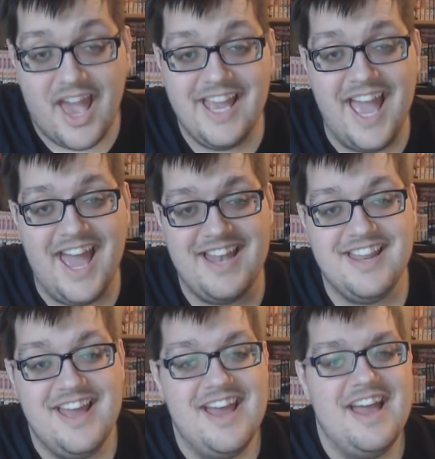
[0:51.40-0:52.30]

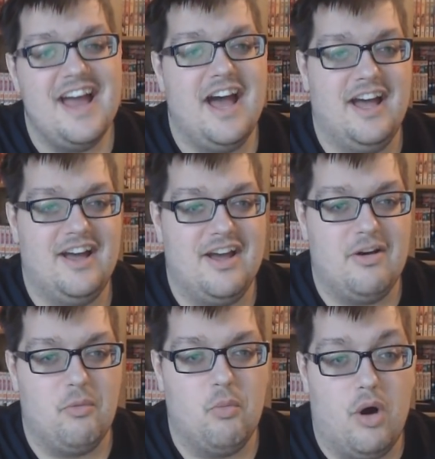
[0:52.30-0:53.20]
again uh,
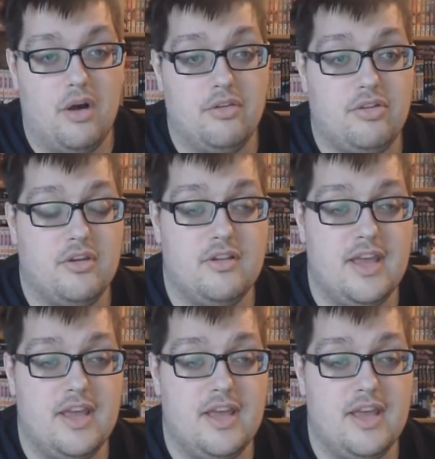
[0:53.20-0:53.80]
was